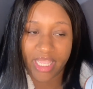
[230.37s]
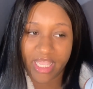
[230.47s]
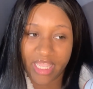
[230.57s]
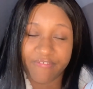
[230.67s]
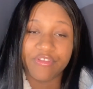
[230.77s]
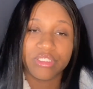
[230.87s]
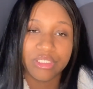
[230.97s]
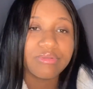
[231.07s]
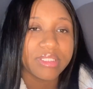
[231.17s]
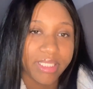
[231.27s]
if you're
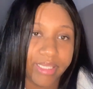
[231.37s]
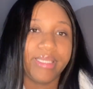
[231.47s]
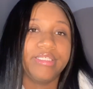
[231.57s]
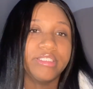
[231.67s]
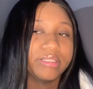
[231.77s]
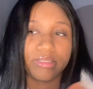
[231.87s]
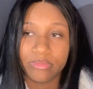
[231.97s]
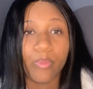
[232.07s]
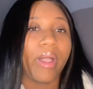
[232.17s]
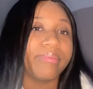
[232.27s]
too sticky, just
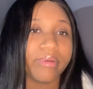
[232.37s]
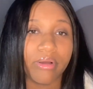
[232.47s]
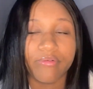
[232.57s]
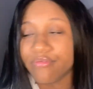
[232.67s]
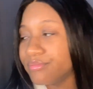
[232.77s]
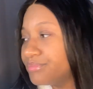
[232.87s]
wipe it off.